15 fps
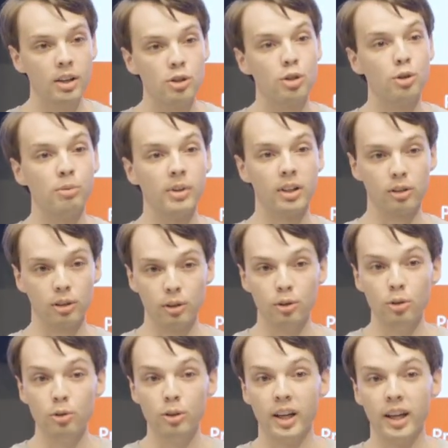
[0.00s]
to
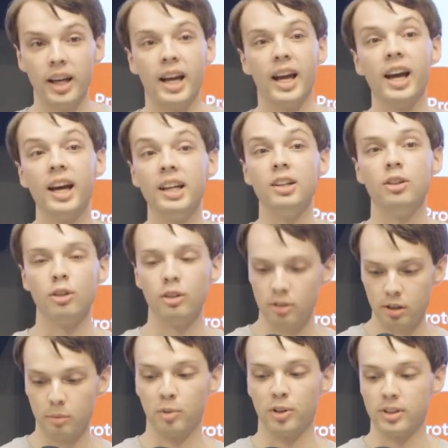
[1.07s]
include and
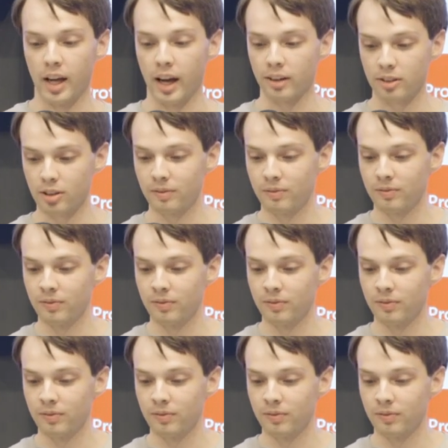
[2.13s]
to protect.